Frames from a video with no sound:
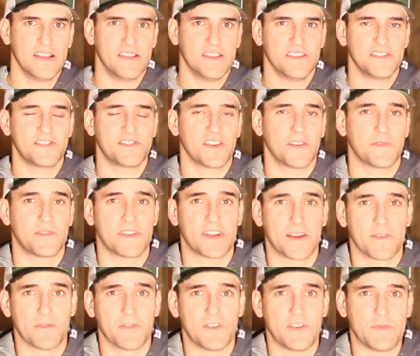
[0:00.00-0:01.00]
This is something
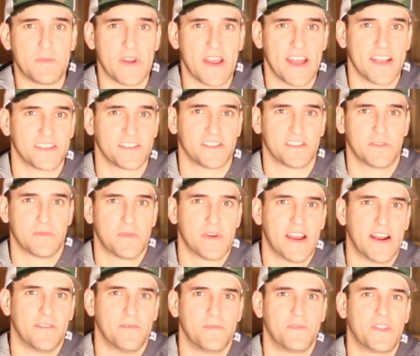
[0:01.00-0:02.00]
I'm really passionate
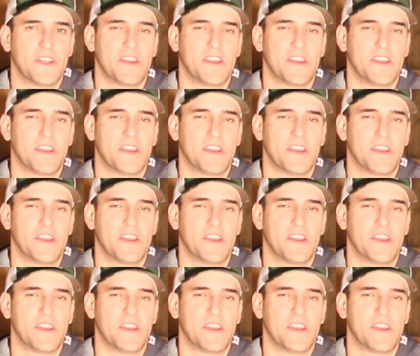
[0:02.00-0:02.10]
about.